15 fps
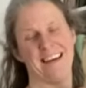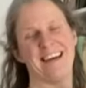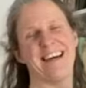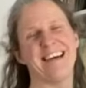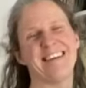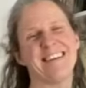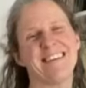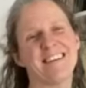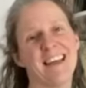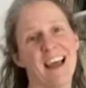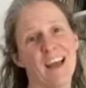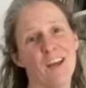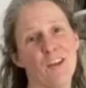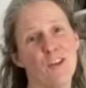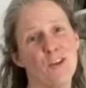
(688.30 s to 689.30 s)
And
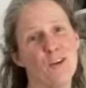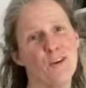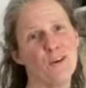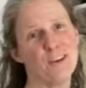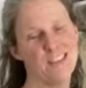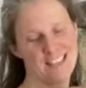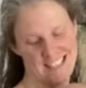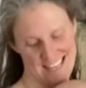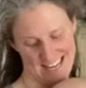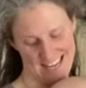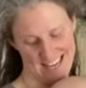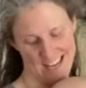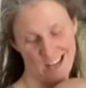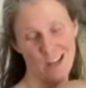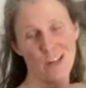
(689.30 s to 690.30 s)
check that you can
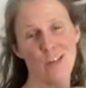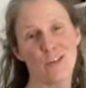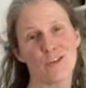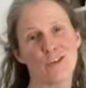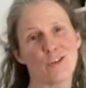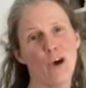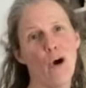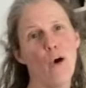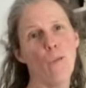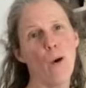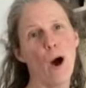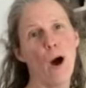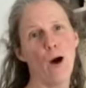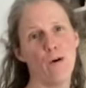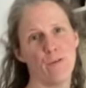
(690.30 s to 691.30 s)
see the top
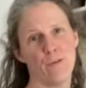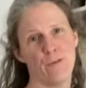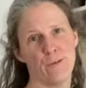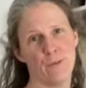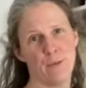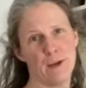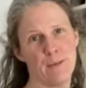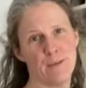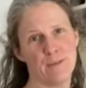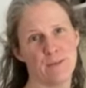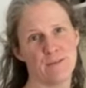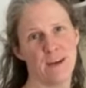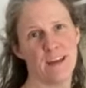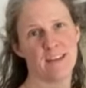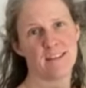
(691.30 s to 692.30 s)
half of the baby's
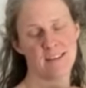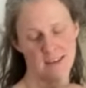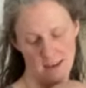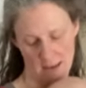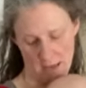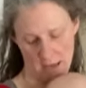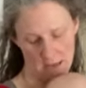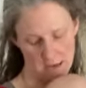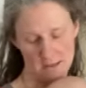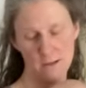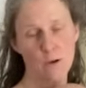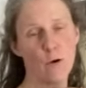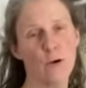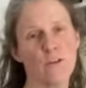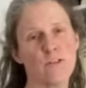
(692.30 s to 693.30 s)
face. And as
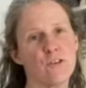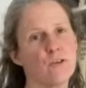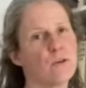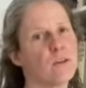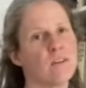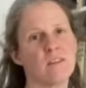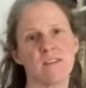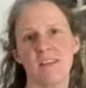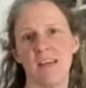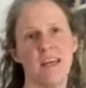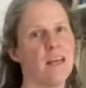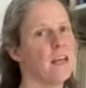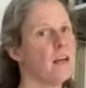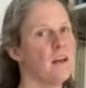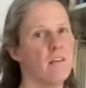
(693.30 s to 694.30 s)
long as you can
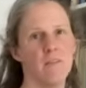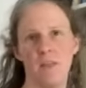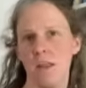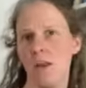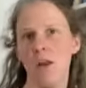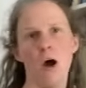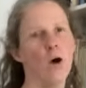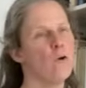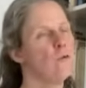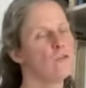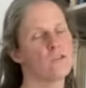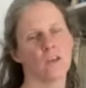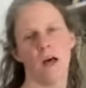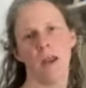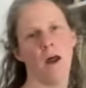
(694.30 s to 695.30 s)
see their
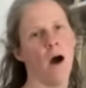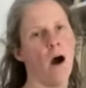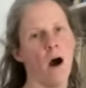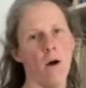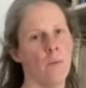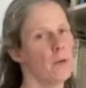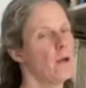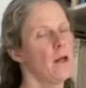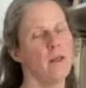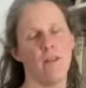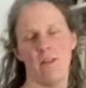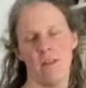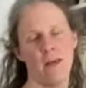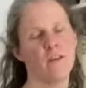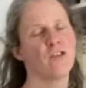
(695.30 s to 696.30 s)
nose and up,
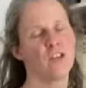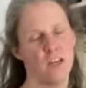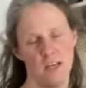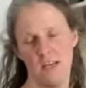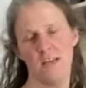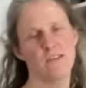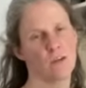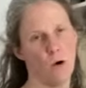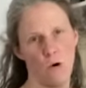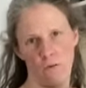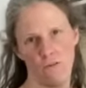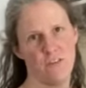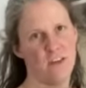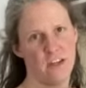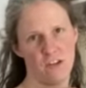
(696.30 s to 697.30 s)
then their chin is
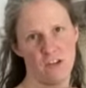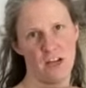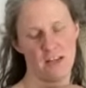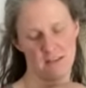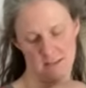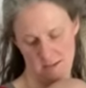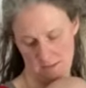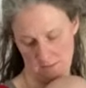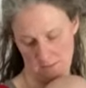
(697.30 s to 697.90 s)
off their chest.